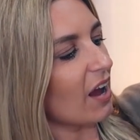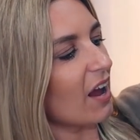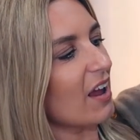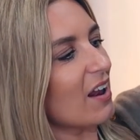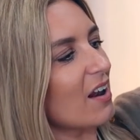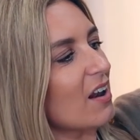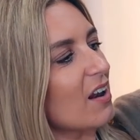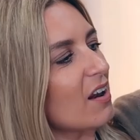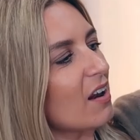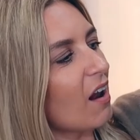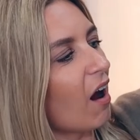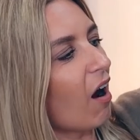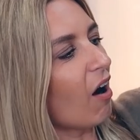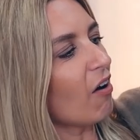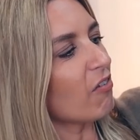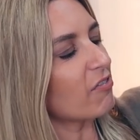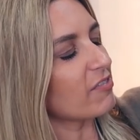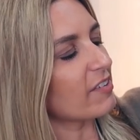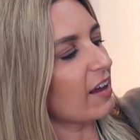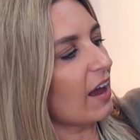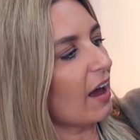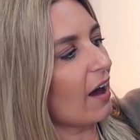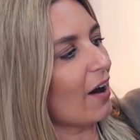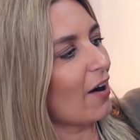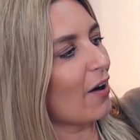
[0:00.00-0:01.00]
I
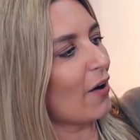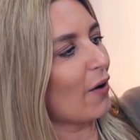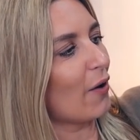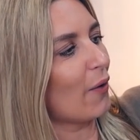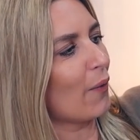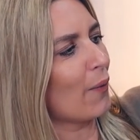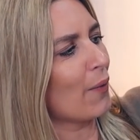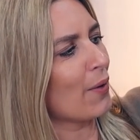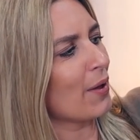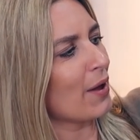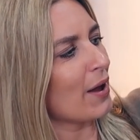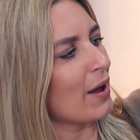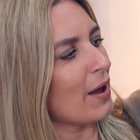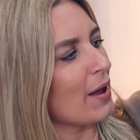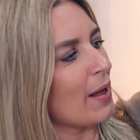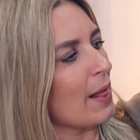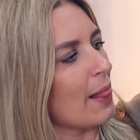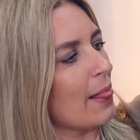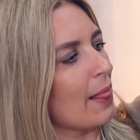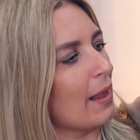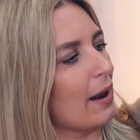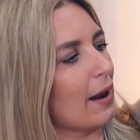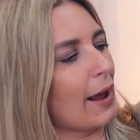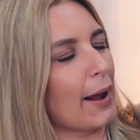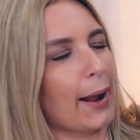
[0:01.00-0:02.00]
loved how
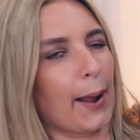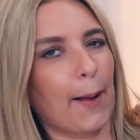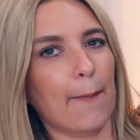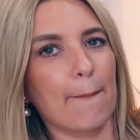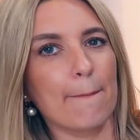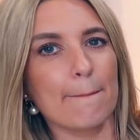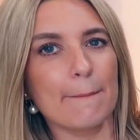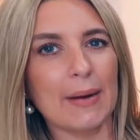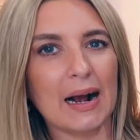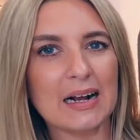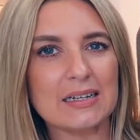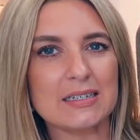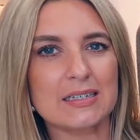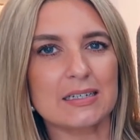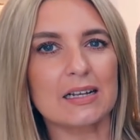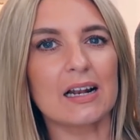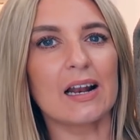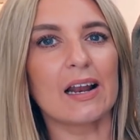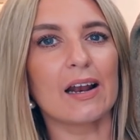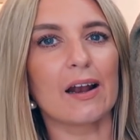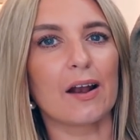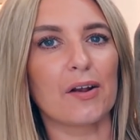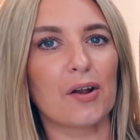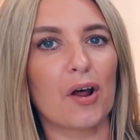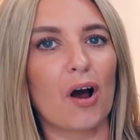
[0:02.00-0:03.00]
like a
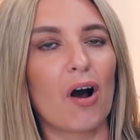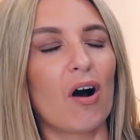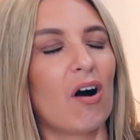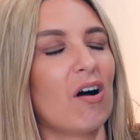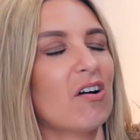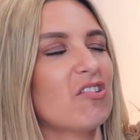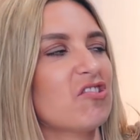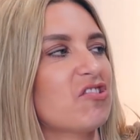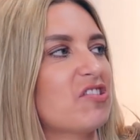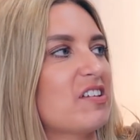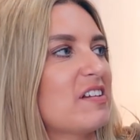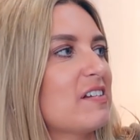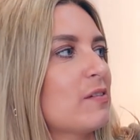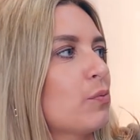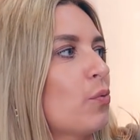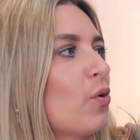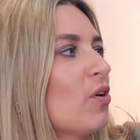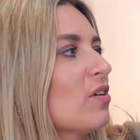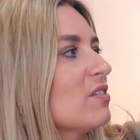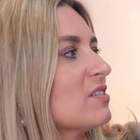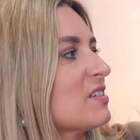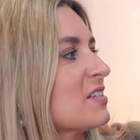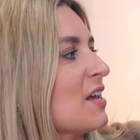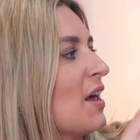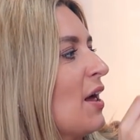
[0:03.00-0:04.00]
masculine and harsh this
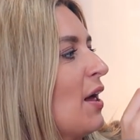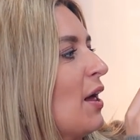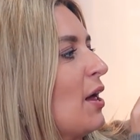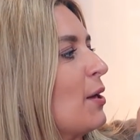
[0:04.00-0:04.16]
was,